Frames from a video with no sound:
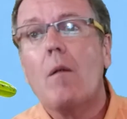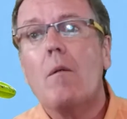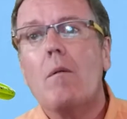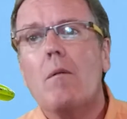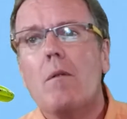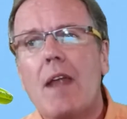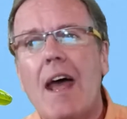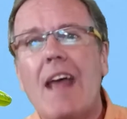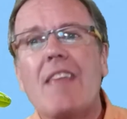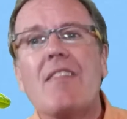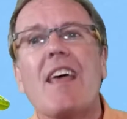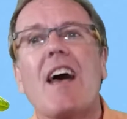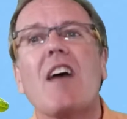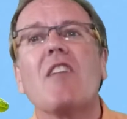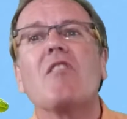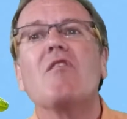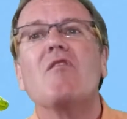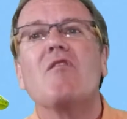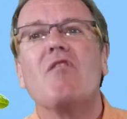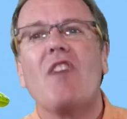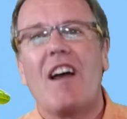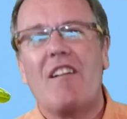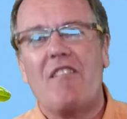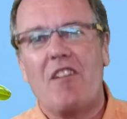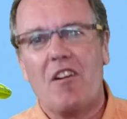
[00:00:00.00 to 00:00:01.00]

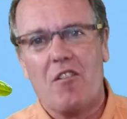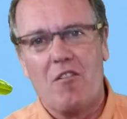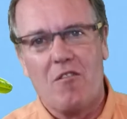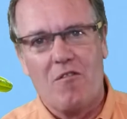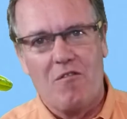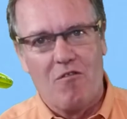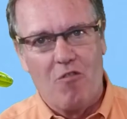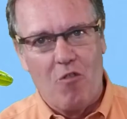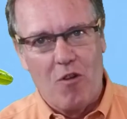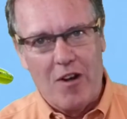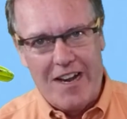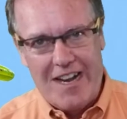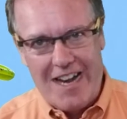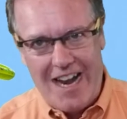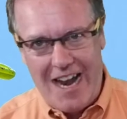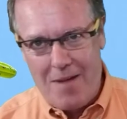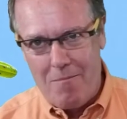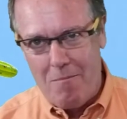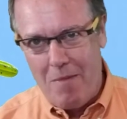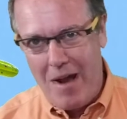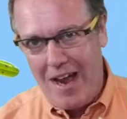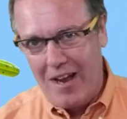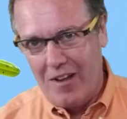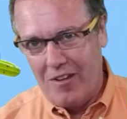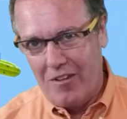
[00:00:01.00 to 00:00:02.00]
9,549
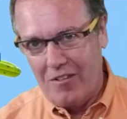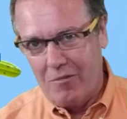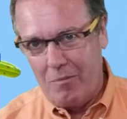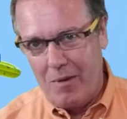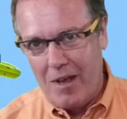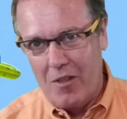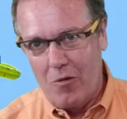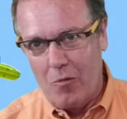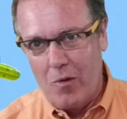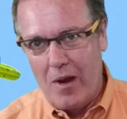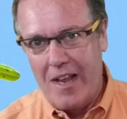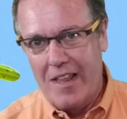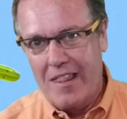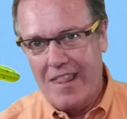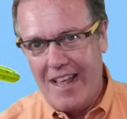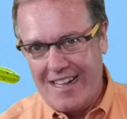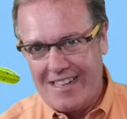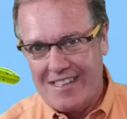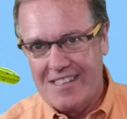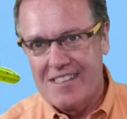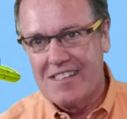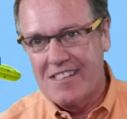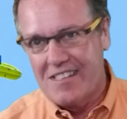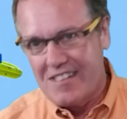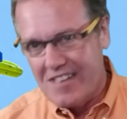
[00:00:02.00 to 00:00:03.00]
miles, by the way.
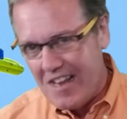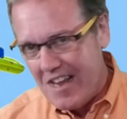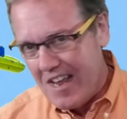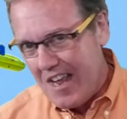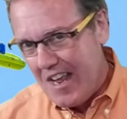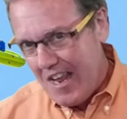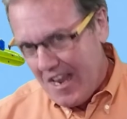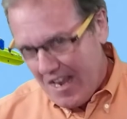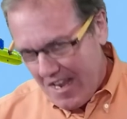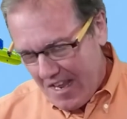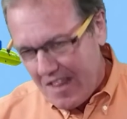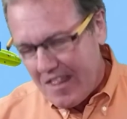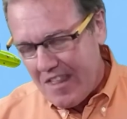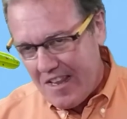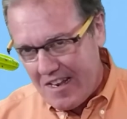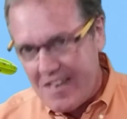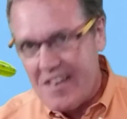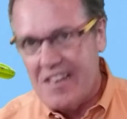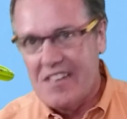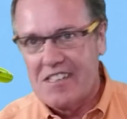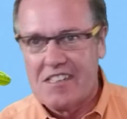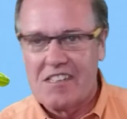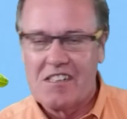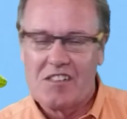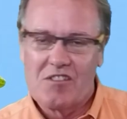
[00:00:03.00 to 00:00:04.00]
That's the
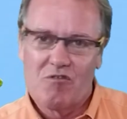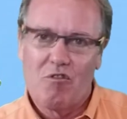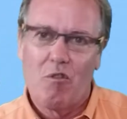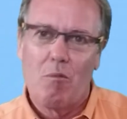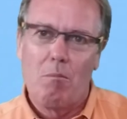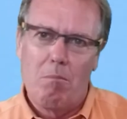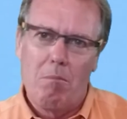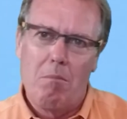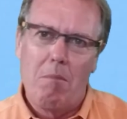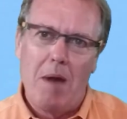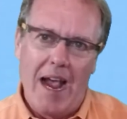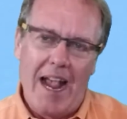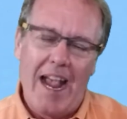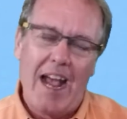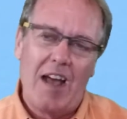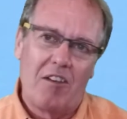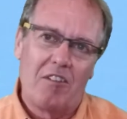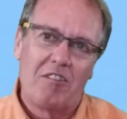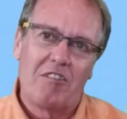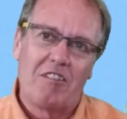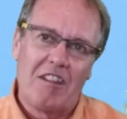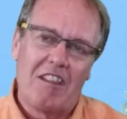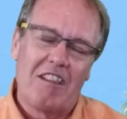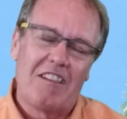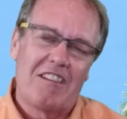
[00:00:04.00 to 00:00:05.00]
distance from my
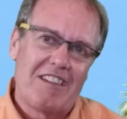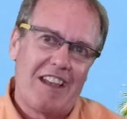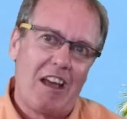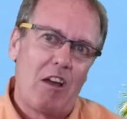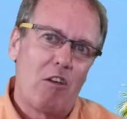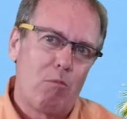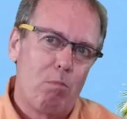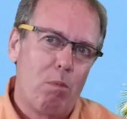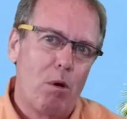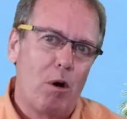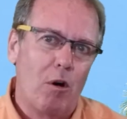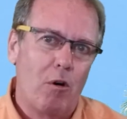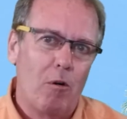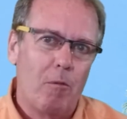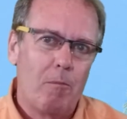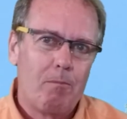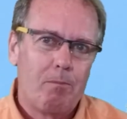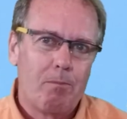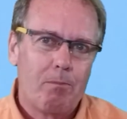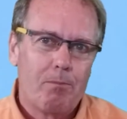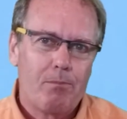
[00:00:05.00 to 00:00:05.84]
house to the South Pole.